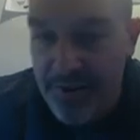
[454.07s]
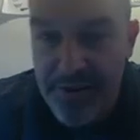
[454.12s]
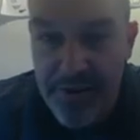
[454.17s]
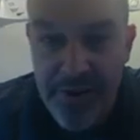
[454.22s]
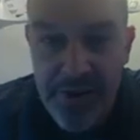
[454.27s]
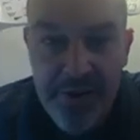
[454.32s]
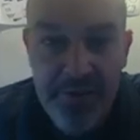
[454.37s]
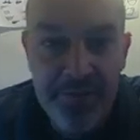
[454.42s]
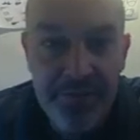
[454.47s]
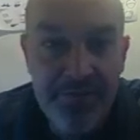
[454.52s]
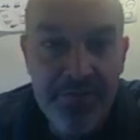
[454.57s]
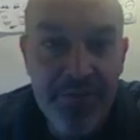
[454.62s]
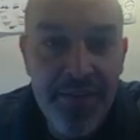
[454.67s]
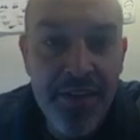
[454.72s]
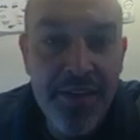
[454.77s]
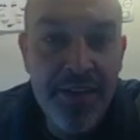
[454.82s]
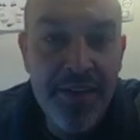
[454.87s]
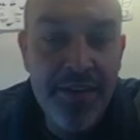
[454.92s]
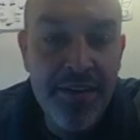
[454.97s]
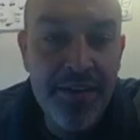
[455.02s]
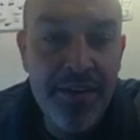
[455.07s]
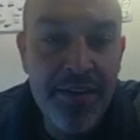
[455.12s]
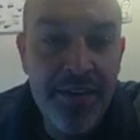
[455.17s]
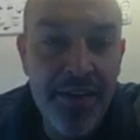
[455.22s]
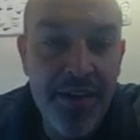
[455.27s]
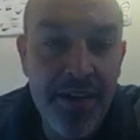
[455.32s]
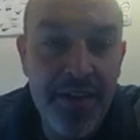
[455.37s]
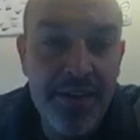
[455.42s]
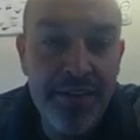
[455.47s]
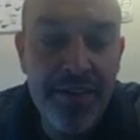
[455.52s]
you go.
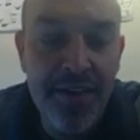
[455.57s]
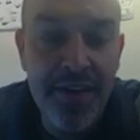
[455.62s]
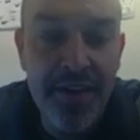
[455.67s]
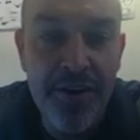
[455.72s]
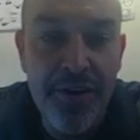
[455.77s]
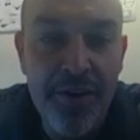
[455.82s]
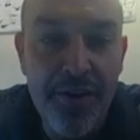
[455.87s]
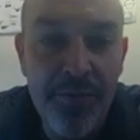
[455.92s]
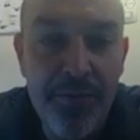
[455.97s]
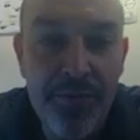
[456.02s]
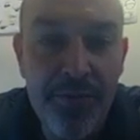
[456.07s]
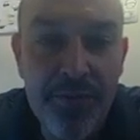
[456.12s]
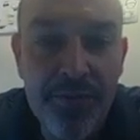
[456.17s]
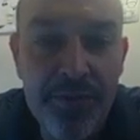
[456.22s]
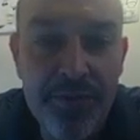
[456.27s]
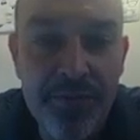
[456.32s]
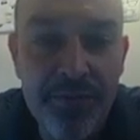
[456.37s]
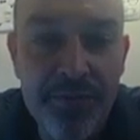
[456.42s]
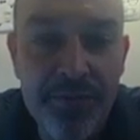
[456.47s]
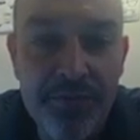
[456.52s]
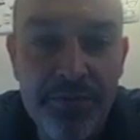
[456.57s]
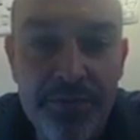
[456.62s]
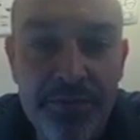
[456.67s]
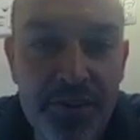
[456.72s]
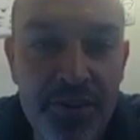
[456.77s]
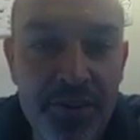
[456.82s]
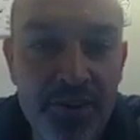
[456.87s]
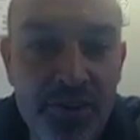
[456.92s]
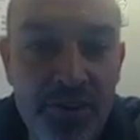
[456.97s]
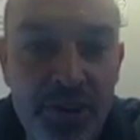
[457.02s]
And at home you can
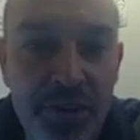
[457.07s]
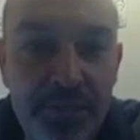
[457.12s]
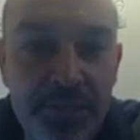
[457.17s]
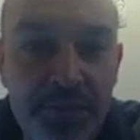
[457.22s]
finish it up,